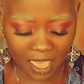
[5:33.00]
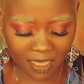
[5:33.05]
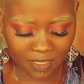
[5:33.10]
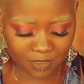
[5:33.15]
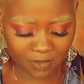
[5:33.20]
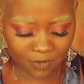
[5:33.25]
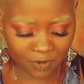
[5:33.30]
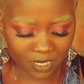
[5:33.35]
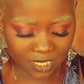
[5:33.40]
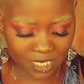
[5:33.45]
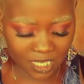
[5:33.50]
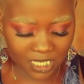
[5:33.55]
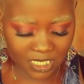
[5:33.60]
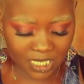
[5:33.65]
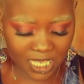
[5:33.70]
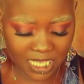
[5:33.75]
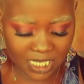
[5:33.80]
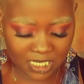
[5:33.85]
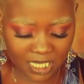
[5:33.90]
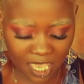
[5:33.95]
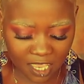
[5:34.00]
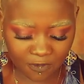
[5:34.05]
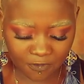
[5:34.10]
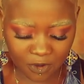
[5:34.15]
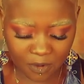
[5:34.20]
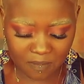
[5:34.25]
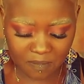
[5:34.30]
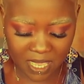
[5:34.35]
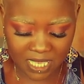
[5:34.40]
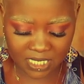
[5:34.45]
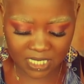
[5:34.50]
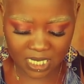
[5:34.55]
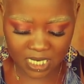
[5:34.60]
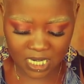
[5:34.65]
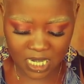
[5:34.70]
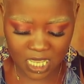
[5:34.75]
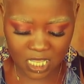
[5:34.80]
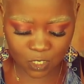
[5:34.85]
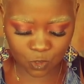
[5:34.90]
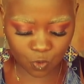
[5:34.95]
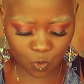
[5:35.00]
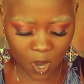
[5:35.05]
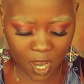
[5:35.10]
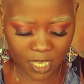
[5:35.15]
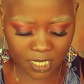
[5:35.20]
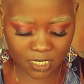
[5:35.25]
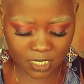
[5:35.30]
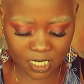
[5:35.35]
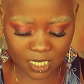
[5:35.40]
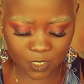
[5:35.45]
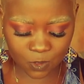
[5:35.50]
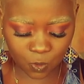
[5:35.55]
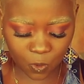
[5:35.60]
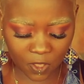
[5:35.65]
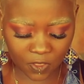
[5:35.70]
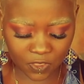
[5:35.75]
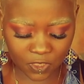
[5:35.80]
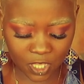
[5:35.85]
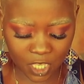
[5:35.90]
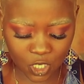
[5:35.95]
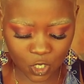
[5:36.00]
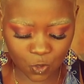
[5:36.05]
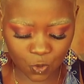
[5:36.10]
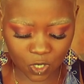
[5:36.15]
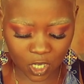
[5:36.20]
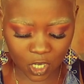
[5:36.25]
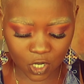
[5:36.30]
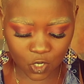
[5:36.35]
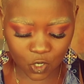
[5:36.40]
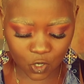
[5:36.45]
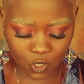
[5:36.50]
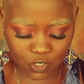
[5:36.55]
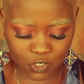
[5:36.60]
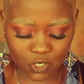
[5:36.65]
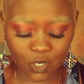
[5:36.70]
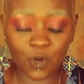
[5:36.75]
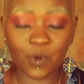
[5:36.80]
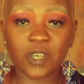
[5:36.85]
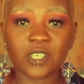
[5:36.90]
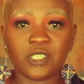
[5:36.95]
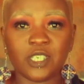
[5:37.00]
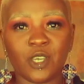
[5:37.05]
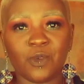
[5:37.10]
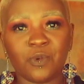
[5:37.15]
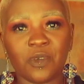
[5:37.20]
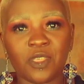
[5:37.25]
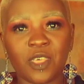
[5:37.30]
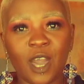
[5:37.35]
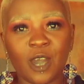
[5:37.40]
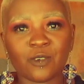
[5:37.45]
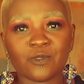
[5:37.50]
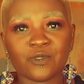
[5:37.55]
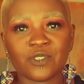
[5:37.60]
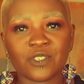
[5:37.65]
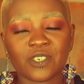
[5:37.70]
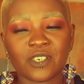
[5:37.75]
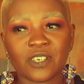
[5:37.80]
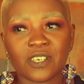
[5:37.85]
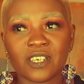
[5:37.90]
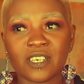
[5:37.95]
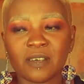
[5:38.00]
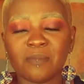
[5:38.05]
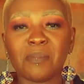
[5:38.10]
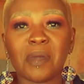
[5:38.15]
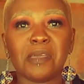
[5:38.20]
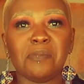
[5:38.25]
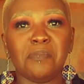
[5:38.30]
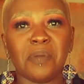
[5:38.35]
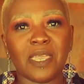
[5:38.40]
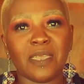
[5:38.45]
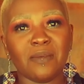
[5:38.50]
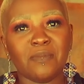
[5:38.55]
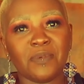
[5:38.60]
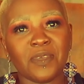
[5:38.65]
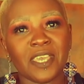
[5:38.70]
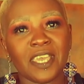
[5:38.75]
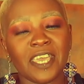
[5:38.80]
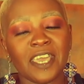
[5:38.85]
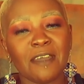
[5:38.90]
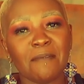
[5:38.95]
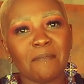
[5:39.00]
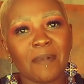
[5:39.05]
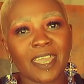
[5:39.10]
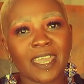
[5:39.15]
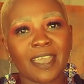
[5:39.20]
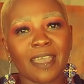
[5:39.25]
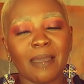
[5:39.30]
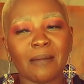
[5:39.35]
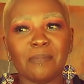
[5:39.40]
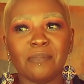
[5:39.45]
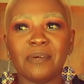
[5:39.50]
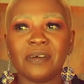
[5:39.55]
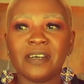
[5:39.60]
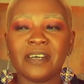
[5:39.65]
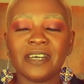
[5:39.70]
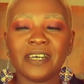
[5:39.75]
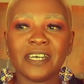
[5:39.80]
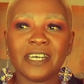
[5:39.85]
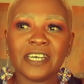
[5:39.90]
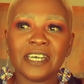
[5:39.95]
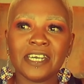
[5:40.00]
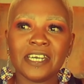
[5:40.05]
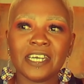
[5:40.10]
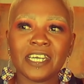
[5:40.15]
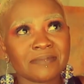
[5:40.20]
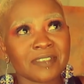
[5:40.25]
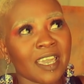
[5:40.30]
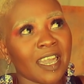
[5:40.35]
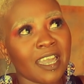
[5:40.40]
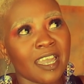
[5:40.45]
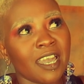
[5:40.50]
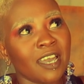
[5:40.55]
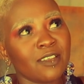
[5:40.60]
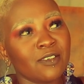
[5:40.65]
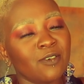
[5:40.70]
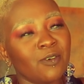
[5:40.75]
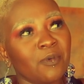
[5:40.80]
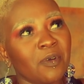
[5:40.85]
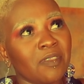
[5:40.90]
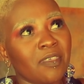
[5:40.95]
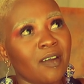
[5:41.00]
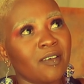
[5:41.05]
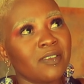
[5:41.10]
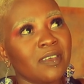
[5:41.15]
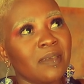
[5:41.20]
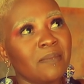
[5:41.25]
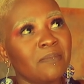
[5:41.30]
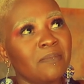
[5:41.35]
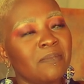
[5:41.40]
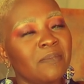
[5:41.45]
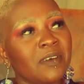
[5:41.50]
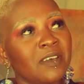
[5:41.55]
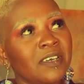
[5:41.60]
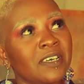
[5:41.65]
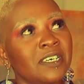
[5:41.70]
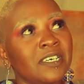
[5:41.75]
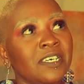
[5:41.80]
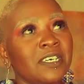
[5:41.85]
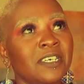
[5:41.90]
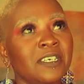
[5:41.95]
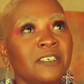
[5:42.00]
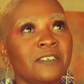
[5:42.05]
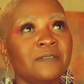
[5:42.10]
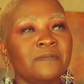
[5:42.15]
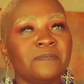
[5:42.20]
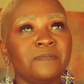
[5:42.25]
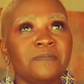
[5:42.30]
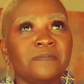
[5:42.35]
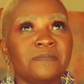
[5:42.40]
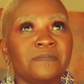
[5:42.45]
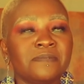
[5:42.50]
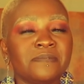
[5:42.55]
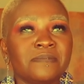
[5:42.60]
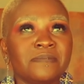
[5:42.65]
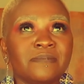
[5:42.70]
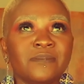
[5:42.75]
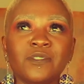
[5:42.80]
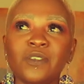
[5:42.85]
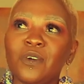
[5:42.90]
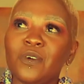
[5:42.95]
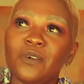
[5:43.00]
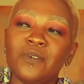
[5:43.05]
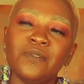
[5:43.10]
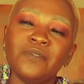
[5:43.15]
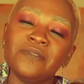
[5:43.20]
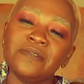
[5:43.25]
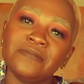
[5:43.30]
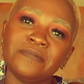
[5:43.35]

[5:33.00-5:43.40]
other one is, aside from basic needs, what is one thing you cannot go a day without? My baby, my cub. I can't go without him. No,